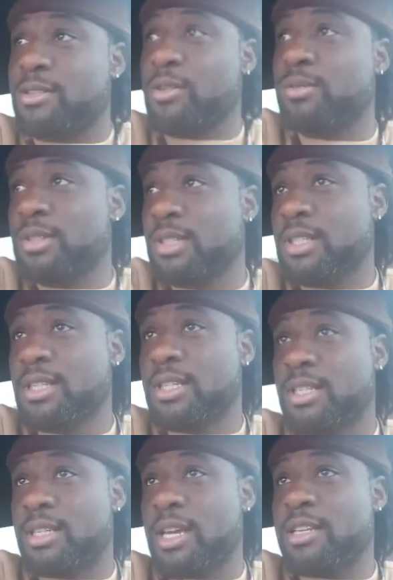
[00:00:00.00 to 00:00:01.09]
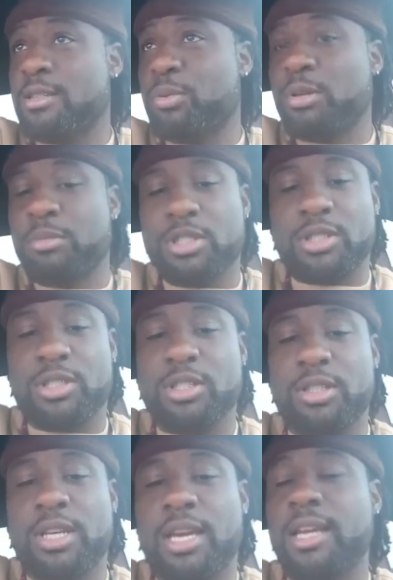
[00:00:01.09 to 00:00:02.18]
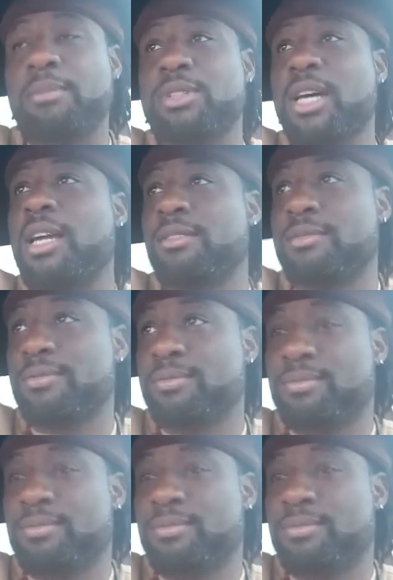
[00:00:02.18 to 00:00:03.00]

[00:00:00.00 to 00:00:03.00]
so today is pretty much a chill day. I'm done.